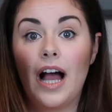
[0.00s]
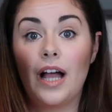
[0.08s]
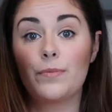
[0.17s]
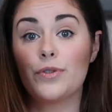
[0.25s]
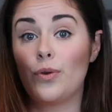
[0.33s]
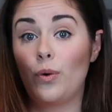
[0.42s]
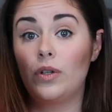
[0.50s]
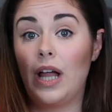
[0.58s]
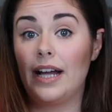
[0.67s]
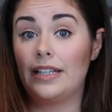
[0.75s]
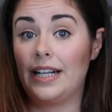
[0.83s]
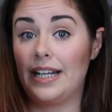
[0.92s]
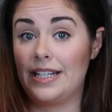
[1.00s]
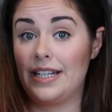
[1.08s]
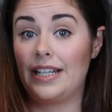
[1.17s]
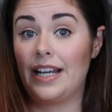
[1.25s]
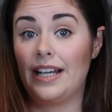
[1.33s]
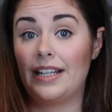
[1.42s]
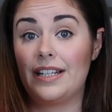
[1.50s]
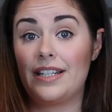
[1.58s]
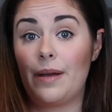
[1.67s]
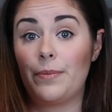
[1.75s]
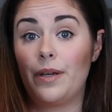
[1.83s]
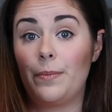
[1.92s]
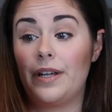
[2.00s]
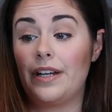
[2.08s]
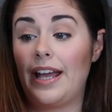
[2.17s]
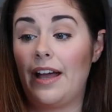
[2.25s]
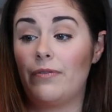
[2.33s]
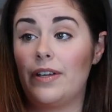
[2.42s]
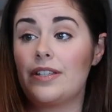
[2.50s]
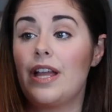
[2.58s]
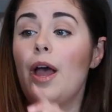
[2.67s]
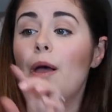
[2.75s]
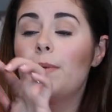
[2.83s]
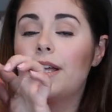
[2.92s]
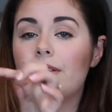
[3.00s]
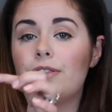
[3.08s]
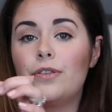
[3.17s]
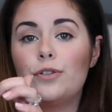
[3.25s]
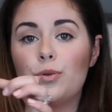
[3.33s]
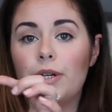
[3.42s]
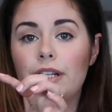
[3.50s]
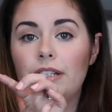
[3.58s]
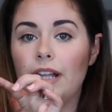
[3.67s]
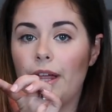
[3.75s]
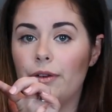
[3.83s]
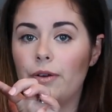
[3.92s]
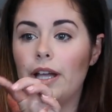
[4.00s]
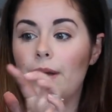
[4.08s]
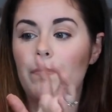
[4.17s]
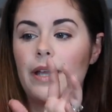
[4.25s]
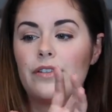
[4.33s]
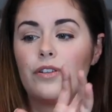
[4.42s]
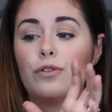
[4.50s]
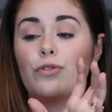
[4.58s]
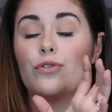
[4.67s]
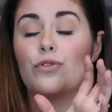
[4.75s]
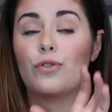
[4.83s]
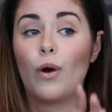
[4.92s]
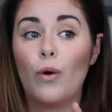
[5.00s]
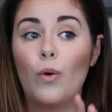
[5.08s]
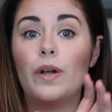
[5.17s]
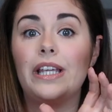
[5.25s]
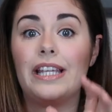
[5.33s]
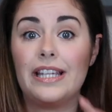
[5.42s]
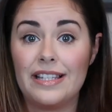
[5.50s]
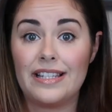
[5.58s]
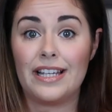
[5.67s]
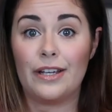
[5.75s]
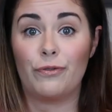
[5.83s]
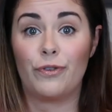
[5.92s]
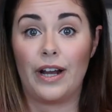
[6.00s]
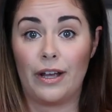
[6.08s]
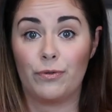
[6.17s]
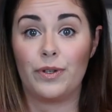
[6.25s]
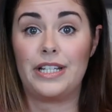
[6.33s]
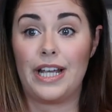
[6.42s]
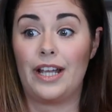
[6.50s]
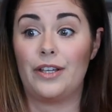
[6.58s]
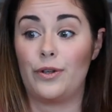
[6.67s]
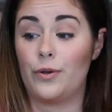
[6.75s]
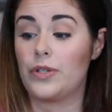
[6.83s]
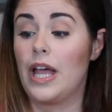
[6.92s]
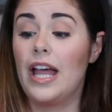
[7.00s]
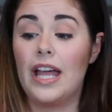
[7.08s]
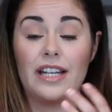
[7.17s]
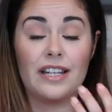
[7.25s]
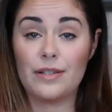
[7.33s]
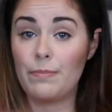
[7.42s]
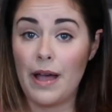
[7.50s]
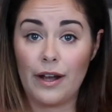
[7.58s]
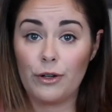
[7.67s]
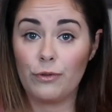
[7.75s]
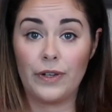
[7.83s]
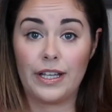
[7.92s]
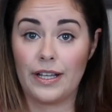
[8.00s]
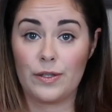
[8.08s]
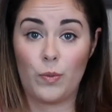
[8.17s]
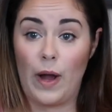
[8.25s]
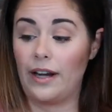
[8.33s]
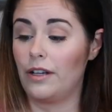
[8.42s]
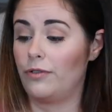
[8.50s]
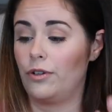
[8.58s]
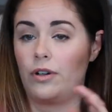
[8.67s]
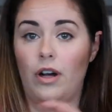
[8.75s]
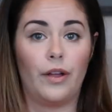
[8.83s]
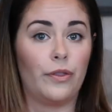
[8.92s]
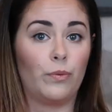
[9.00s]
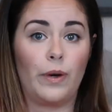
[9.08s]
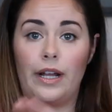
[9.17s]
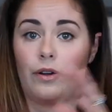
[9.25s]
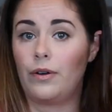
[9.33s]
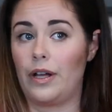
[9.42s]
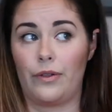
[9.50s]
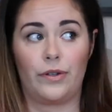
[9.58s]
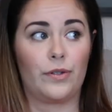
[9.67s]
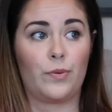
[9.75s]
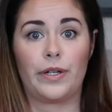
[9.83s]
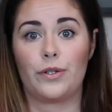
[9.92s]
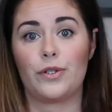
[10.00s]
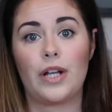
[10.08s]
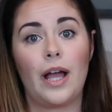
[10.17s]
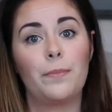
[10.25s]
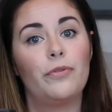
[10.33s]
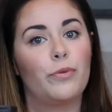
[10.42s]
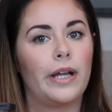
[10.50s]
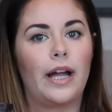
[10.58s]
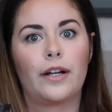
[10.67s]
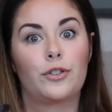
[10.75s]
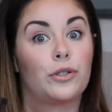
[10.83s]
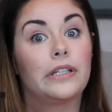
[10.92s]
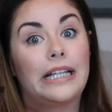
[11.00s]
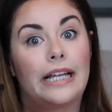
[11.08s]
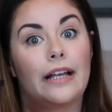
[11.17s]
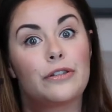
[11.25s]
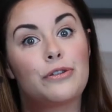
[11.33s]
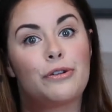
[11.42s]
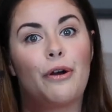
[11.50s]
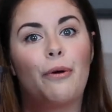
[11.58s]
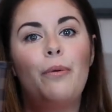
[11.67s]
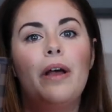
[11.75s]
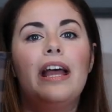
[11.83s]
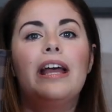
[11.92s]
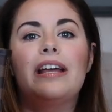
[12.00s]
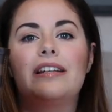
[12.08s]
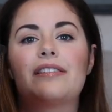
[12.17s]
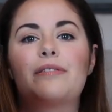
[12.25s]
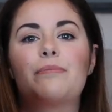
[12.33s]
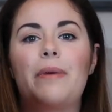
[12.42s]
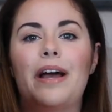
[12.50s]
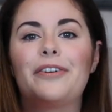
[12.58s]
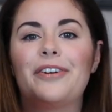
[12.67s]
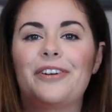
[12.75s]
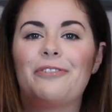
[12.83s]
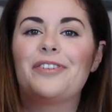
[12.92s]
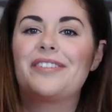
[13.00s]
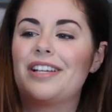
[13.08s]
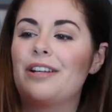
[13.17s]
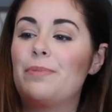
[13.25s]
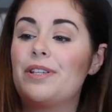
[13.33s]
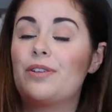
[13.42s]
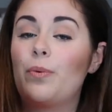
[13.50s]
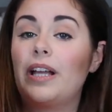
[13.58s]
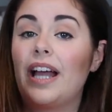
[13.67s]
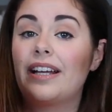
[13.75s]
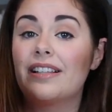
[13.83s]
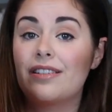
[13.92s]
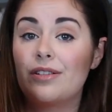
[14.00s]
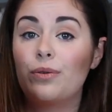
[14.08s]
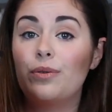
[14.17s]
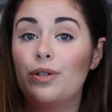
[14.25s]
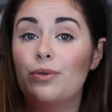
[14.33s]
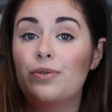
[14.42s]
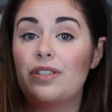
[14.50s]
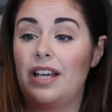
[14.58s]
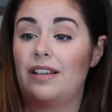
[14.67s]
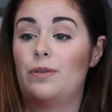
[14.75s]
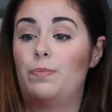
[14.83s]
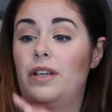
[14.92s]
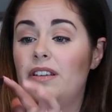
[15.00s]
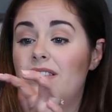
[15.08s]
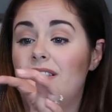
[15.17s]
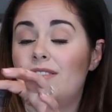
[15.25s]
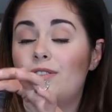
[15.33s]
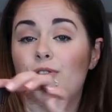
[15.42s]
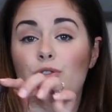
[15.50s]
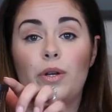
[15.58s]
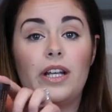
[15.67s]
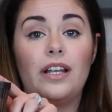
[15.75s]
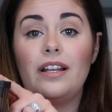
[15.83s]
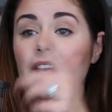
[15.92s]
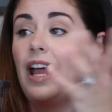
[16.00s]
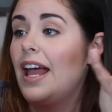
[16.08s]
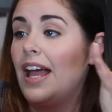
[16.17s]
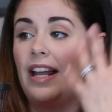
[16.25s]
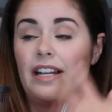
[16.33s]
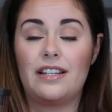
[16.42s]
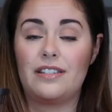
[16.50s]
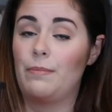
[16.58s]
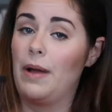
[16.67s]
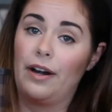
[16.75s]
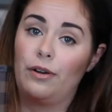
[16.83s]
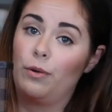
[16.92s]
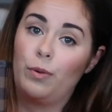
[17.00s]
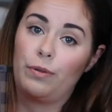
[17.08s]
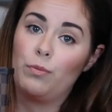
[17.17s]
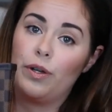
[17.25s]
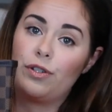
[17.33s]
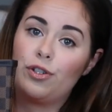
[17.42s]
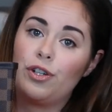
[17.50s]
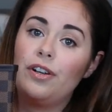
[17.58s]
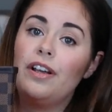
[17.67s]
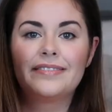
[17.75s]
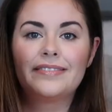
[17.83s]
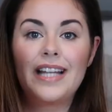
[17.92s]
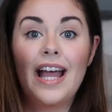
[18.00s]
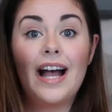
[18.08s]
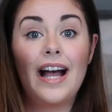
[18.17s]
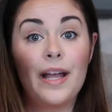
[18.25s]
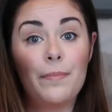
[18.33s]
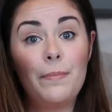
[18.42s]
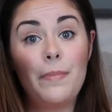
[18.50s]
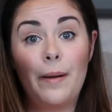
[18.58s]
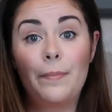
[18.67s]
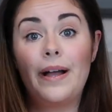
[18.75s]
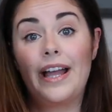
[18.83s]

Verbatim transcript: I'm so glad that I did get it in the Damier Ebene canvas. Because of the treated leather, it makes it so easy for everyday use. It doesn't matter if it gets wet, if you're caught in the rain, or now that it's wintertime, if we actually get snow. It doesn't matter if it's gonna be snowing, I can still use this because this is treated and it doesn't matter with moisture. I am a mom.